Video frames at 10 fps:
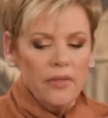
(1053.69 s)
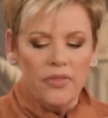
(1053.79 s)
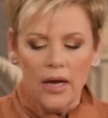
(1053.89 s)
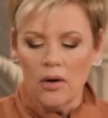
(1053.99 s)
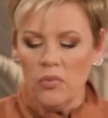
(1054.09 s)

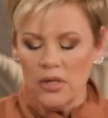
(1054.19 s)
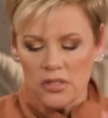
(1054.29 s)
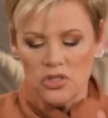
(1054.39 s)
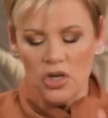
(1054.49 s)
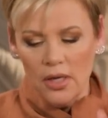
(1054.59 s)
There
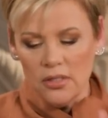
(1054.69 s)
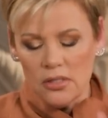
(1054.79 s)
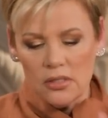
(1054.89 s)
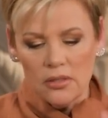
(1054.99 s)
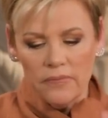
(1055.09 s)
was
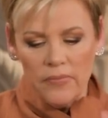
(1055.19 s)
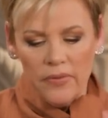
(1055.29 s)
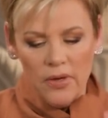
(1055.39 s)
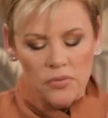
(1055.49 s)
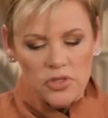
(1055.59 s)
just
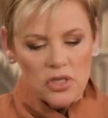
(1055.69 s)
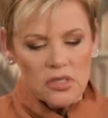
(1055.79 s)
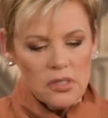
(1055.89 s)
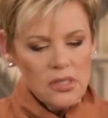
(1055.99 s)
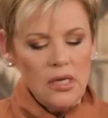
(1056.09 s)

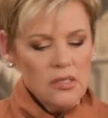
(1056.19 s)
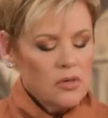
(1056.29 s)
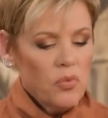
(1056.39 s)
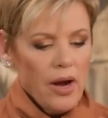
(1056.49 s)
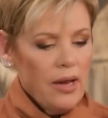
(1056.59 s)
a
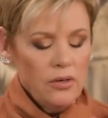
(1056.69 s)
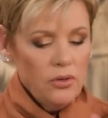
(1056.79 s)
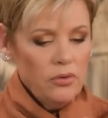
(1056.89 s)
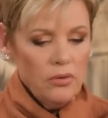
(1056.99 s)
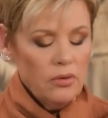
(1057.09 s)
season where I
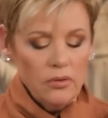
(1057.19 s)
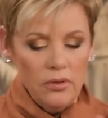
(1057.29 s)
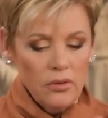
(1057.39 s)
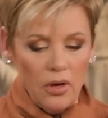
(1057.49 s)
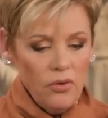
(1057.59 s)

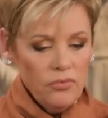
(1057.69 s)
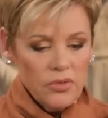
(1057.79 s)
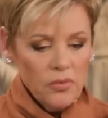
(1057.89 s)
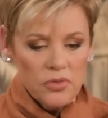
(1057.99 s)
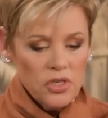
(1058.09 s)
knew,
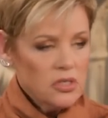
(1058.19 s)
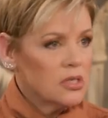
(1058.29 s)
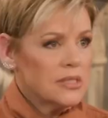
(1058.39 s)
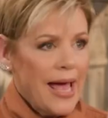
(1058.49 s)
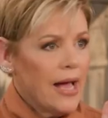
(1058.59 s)
there was just an
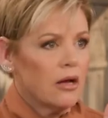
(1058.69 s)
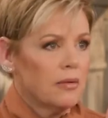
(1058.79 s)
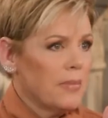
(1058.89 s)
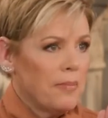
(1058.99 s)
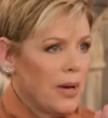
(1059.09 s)
attack
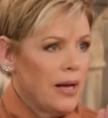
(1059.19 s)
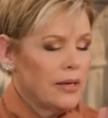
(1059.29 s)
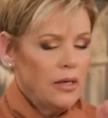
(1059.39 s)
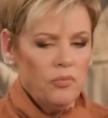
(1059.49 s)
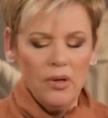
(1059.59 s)
on my
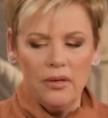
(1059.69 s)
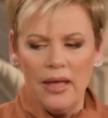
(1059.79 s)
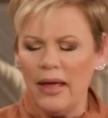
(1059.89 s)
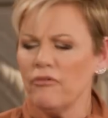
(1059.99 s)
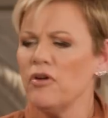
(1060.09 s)
mind.
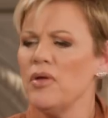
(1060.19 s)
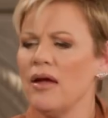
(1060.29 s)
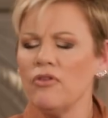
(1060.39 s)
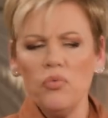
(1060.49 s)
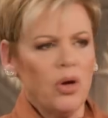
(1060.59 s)

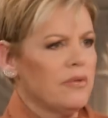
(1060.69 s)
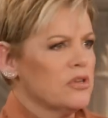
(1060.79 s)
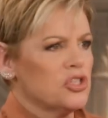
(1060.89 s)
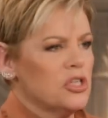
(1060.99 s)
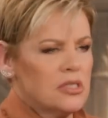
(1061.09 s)
Every one of
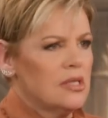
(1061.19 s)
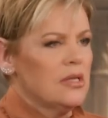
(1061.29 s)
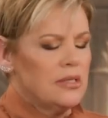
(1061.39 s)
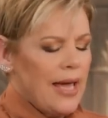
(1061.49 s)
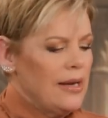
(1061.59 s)
us, just in
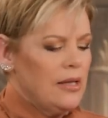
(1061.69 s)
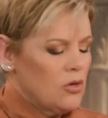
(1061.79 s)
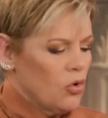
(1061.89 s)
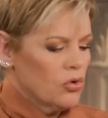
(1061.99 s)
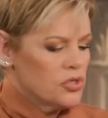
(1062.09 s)
the daily
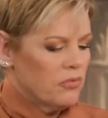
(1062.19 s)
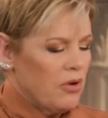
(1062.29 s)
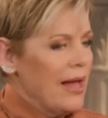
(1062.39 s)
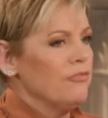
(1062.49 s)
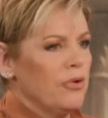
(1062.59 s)
course of
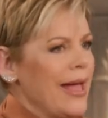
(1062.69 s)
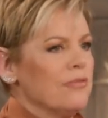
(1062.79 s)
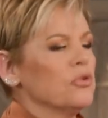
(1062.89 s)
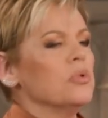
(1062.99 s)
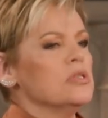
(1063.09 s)
life, we
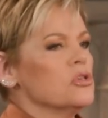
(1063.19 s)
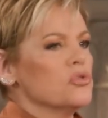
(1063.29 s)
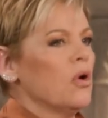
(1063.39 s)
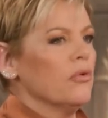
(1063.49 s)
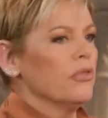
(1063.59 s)
have to resist
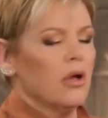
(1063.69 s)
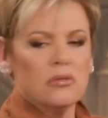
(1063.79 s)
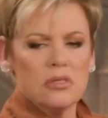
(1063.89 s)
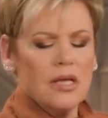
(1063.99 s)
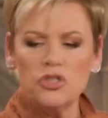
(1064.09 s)
wrong
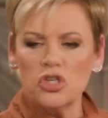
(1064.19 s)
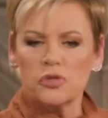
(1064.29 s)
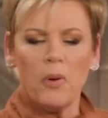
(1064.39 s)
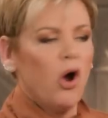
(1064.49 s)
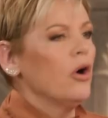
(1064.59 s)
thoughts. That's
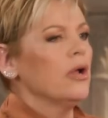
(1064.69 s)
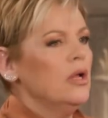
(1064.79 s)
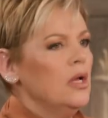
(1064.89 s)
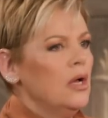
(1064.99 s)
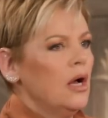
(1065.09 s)
just part
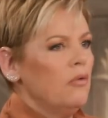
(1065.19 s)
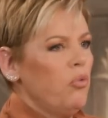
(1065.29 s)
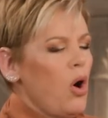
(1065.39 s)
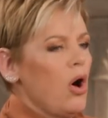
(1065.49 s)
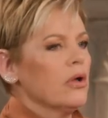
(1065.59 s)
of
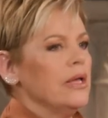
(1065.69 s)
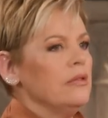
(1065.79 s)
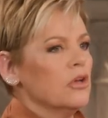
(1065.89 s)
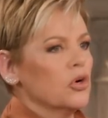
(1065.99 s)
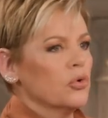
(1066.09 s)
walking
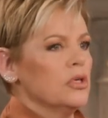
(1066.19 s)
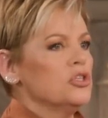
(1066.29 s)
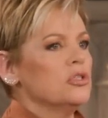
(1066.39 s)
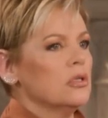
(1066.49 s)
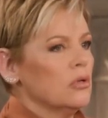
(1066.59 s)
the
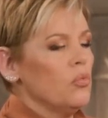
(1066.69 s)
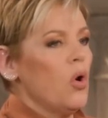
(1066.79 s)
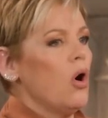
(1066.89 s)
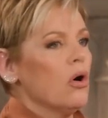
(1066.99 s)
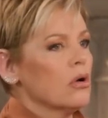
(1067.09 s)
Christian
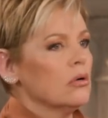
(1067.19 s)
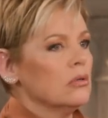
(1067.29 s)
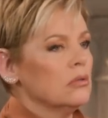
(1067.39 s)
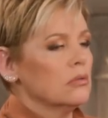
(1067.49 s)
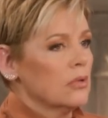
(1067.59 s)
walk,
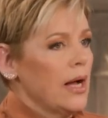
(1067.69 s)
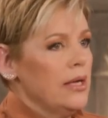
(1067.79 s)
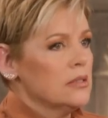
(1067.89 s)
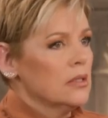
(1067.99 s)
right?